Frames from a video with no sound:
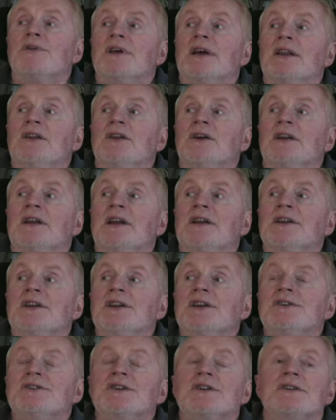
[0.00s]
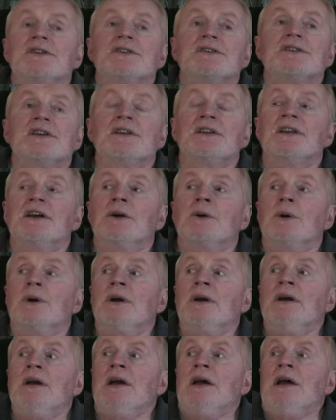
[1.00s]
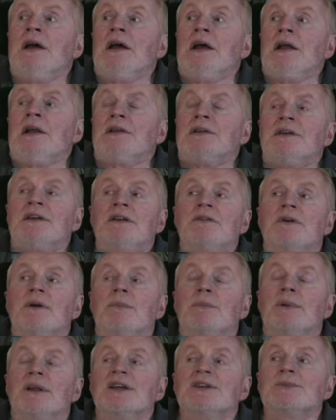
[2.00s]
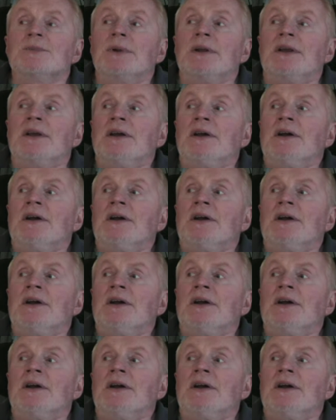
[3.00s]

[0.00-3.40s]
they looked at the engines and said they were needed replacement.